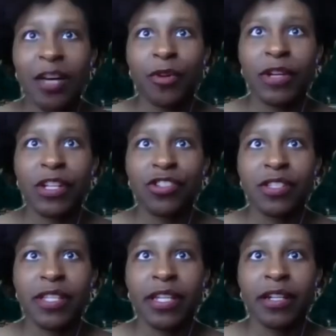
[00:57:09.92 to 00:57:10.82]
couple
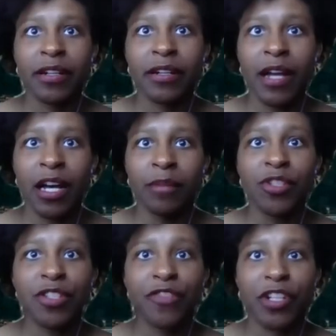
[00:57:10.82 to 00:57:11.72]
questions here,
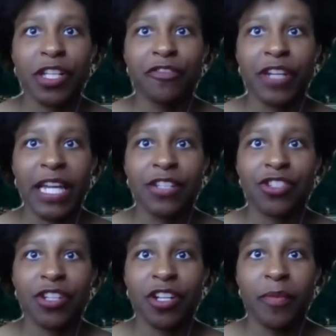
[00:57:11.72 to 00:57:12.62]
just for
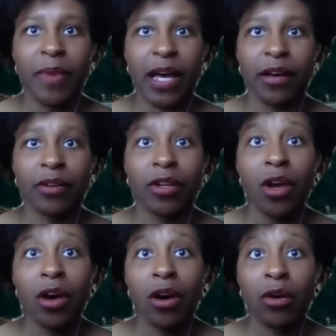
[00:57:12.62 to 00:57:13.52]
clarification about
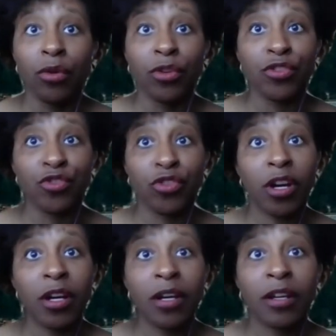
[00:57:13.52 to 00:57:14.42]
owner's
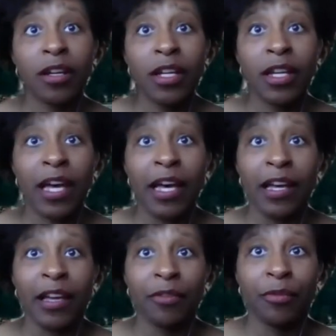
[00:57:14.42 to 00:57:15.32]
draw,
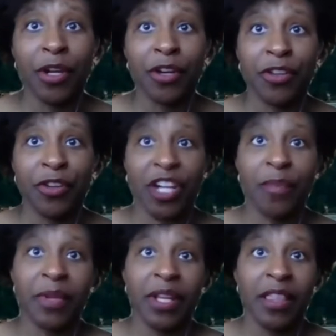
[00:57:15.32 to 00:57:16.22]
where they're a
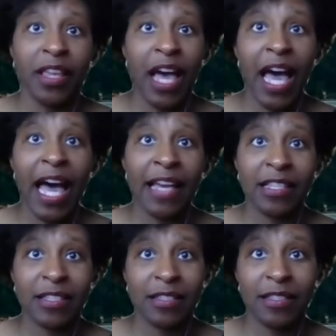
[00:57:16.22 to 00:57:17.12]
company that
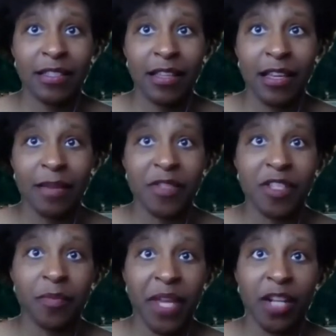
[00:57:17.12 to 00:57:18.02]
has
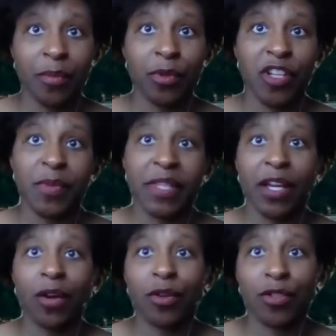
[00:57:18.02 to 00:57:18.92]
some paid employees, but
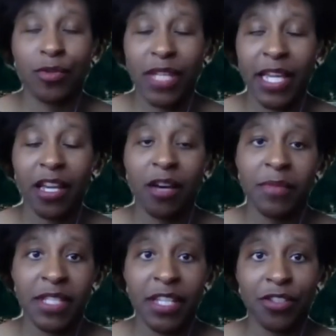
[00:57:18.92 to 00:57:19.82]
they also take
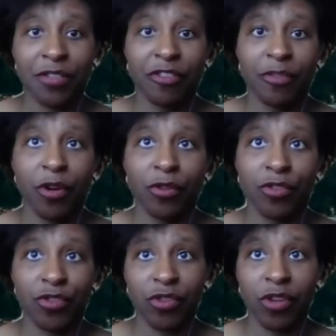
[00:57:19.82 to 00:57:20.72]
compensation from
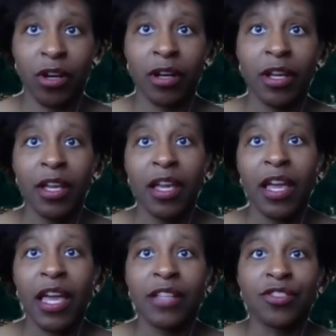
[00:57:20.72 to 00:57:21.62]
owner's draw.
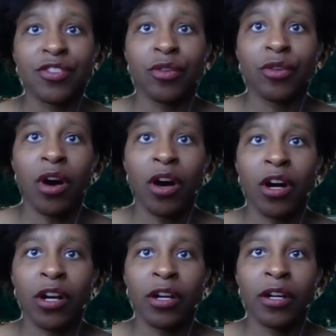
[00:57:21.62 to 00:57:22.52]
And so
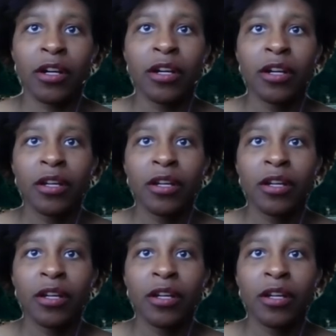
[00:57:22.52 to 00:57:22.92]
are